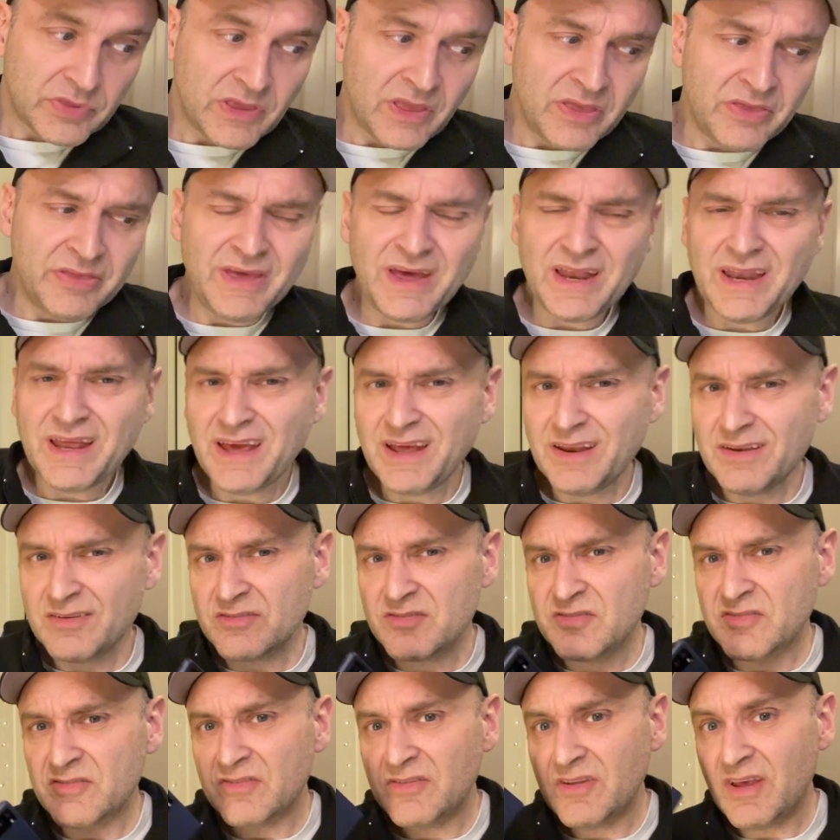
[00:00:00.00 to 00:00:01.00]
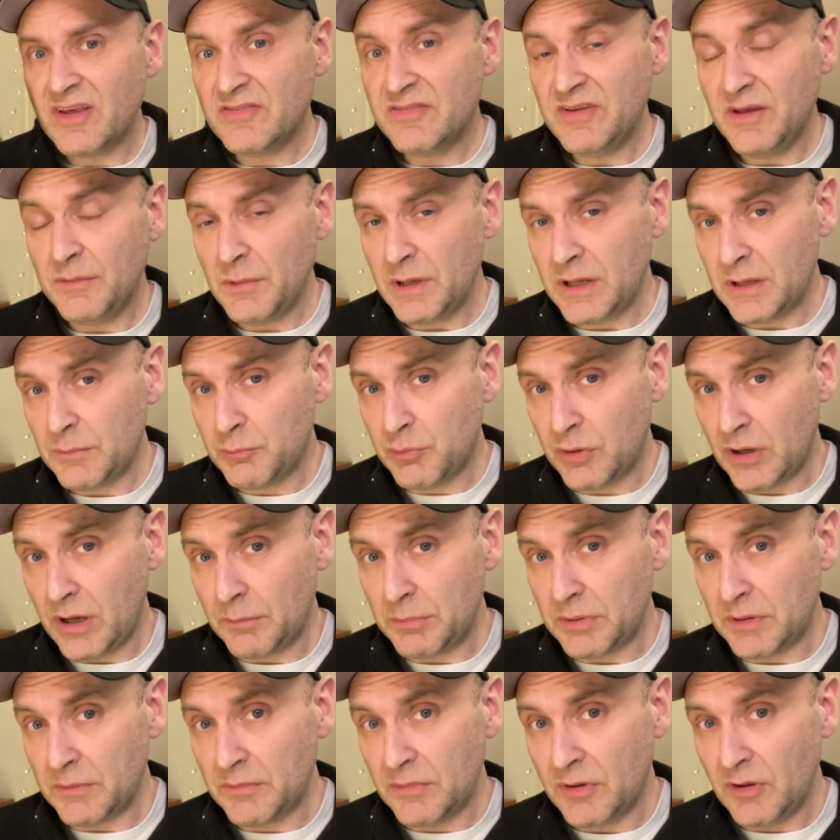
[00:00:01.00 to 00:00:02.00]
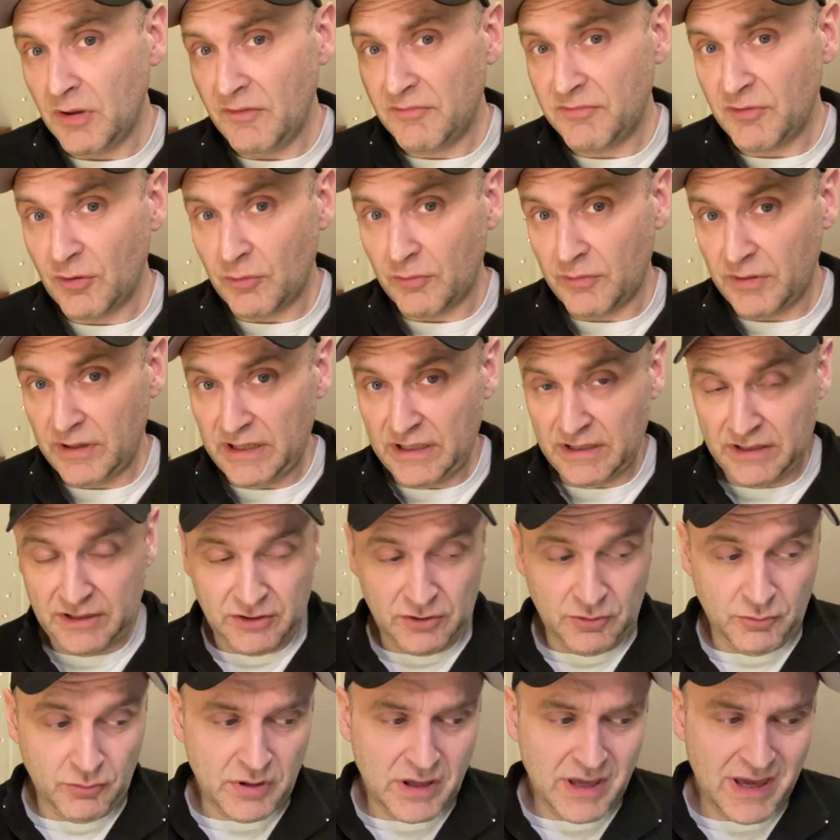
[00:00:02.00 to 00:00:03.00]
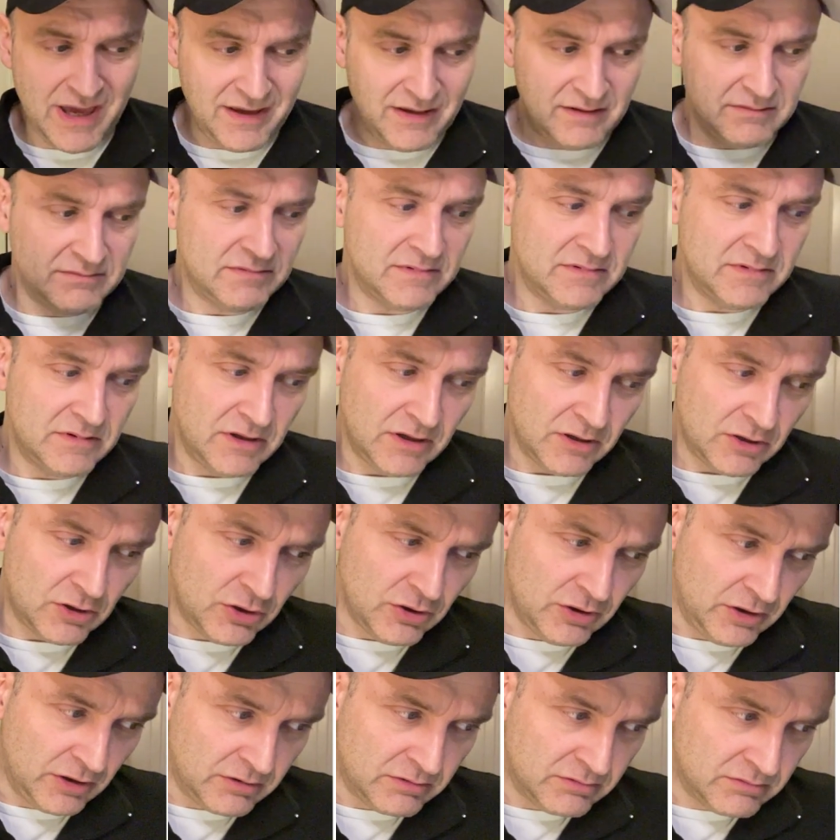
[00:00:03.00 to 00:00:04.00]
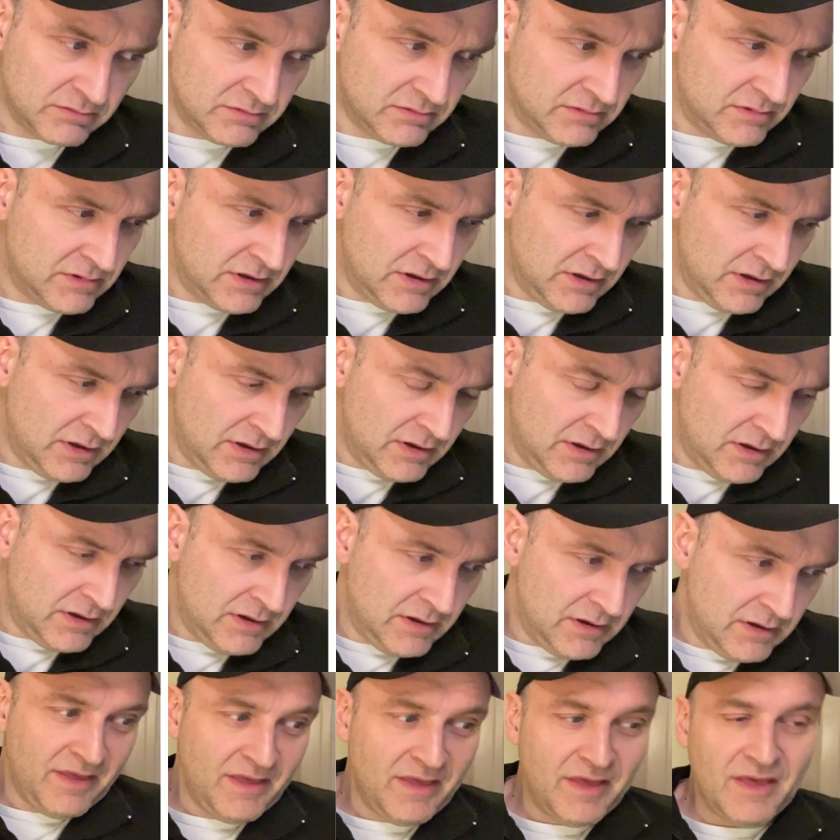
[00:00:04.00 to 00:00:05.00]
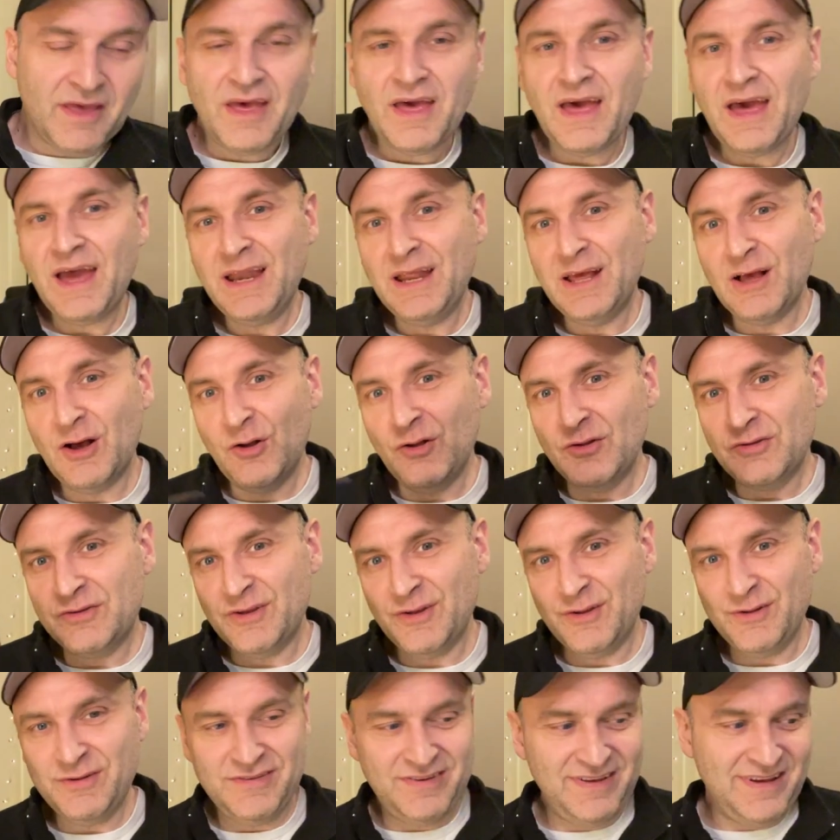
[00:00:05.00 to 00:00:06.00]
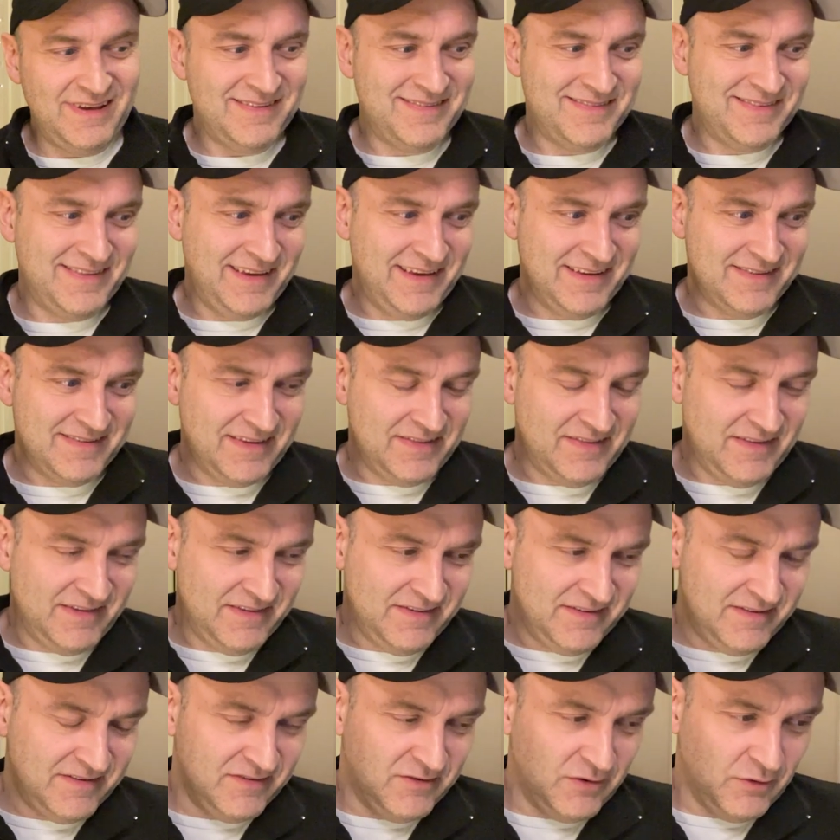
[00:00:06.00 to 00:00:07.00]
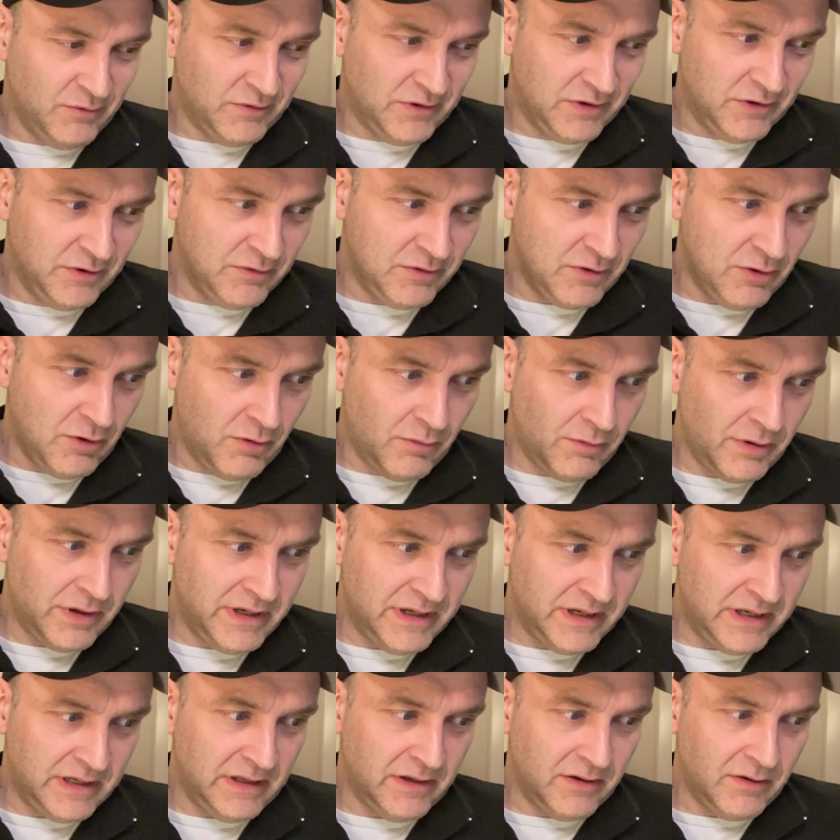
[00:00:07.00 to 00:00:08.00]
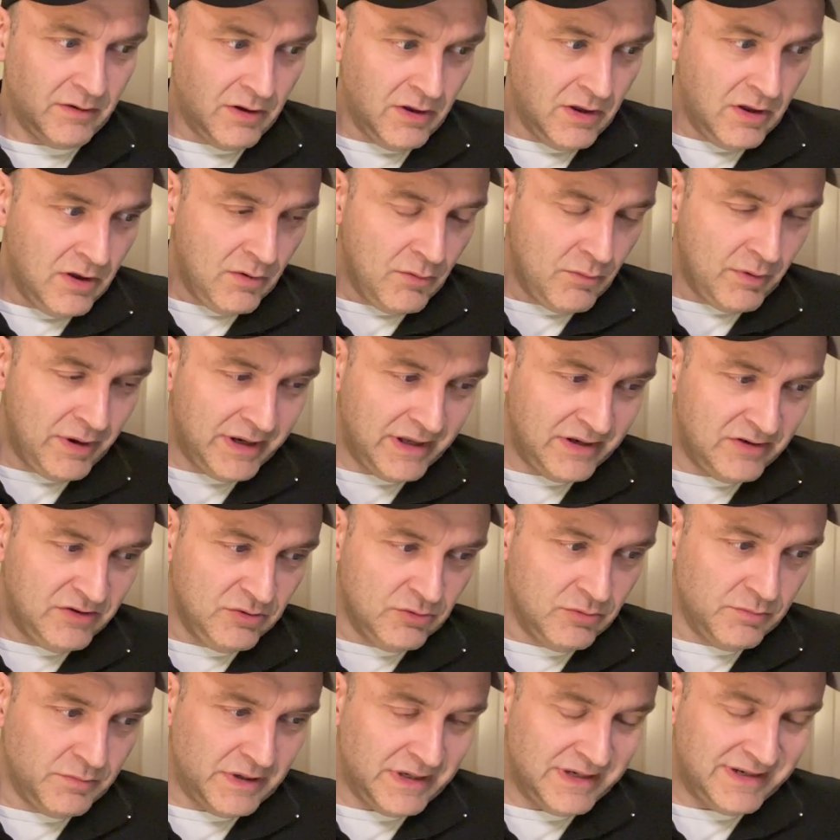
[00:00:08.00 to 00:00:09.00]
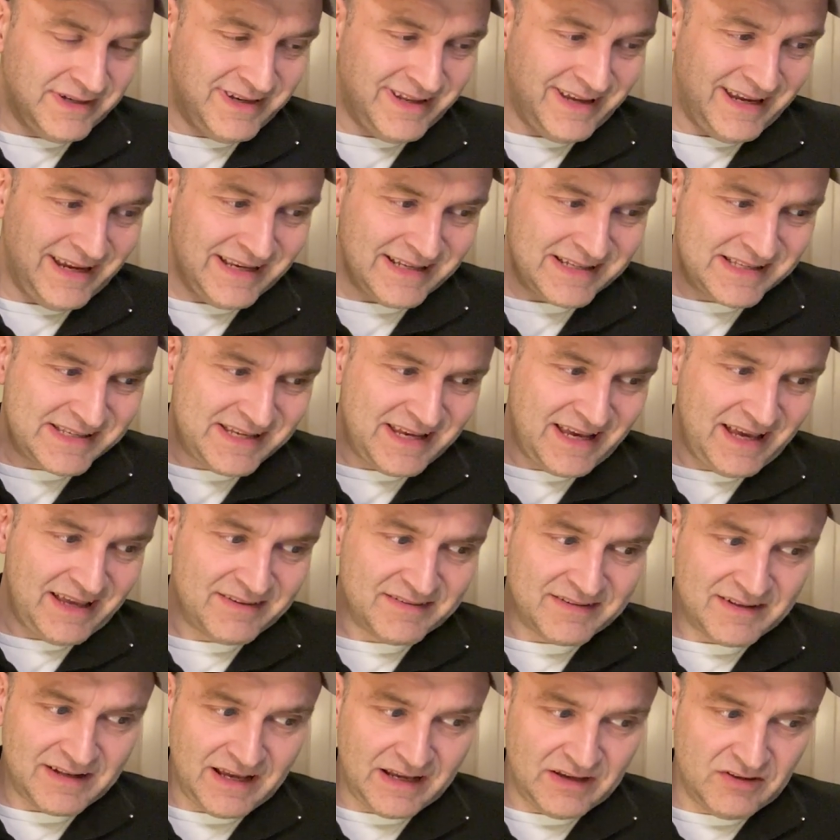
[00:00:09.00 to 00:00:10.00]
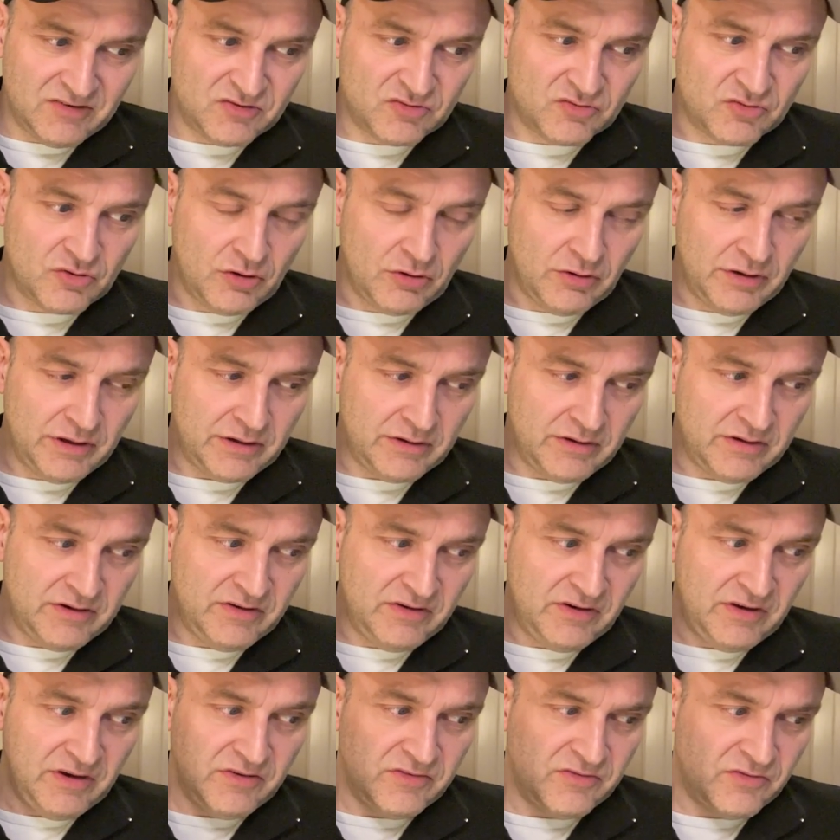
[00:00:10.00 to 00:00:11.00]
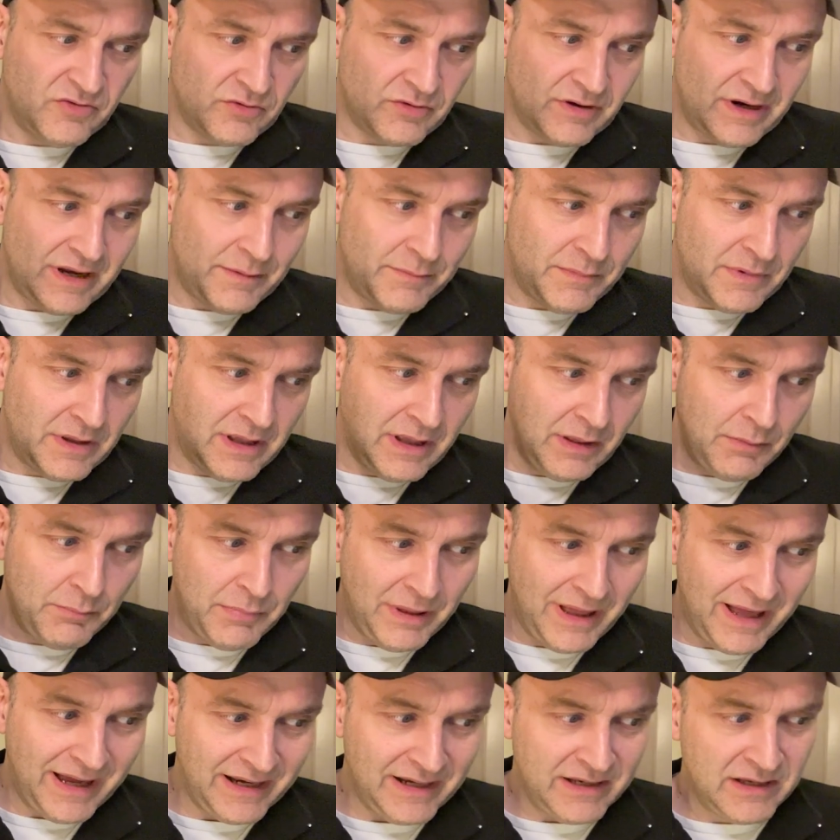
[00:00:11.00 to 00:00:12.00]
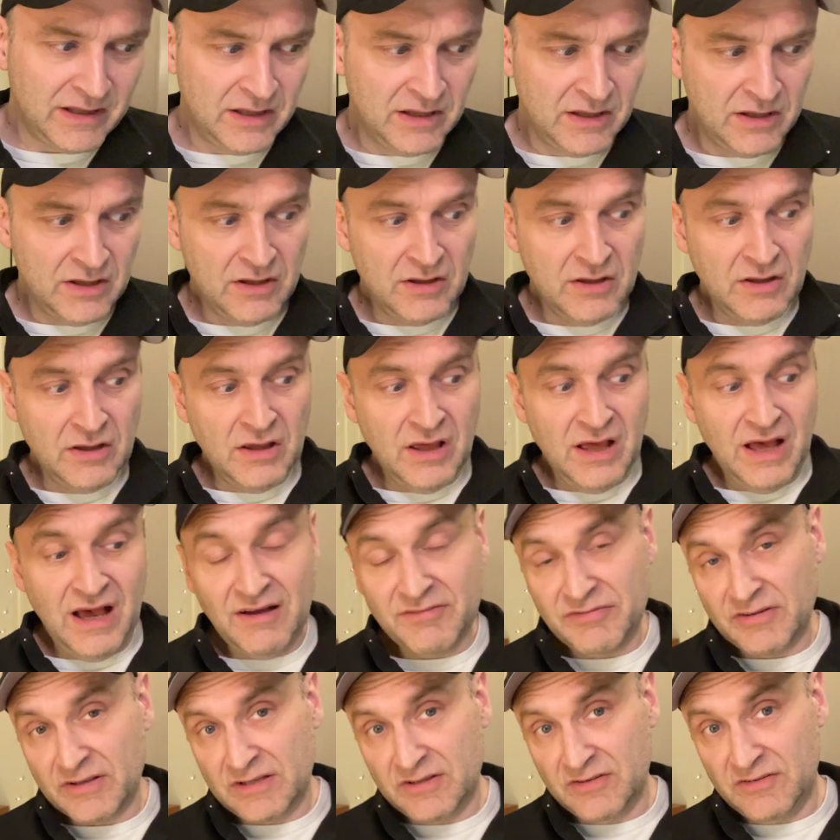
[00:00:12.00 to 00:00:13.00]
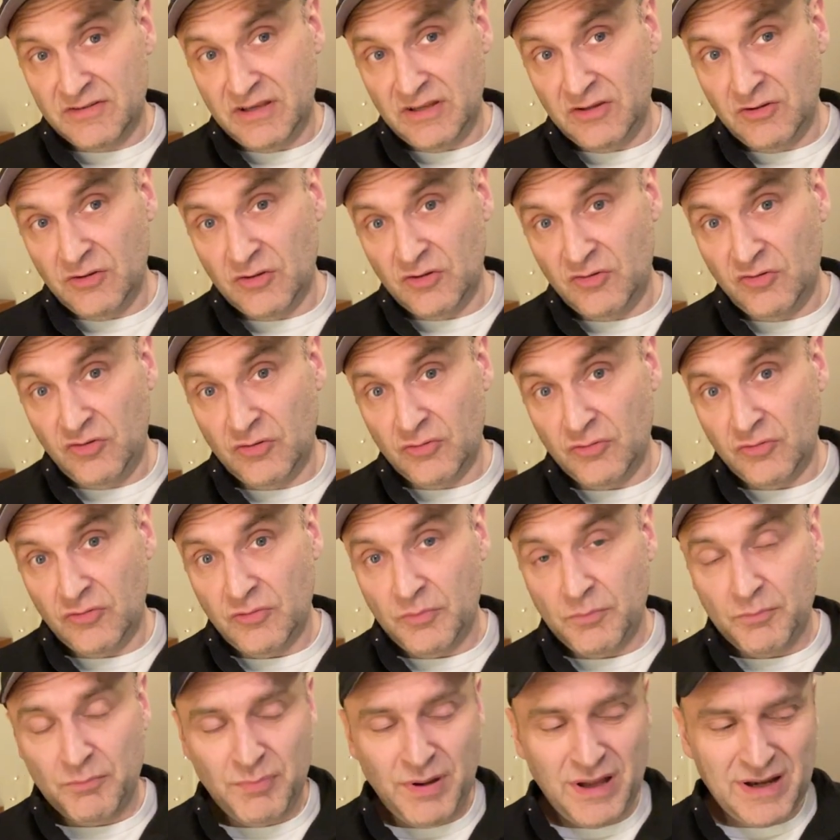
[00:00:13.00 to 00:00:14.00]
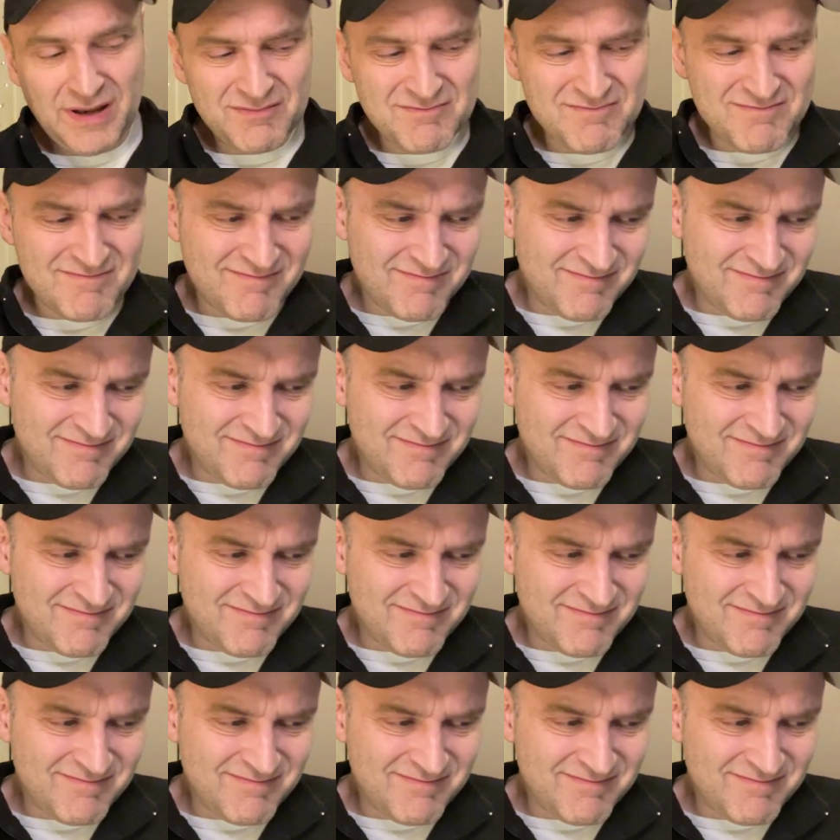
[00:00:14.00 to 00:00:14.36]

that had a similar problem of overheating. Okay, not good. And he also says this, and this is so cute, overheating when I do mundane tasks like scrolling on Instagram or bite after continuous use. But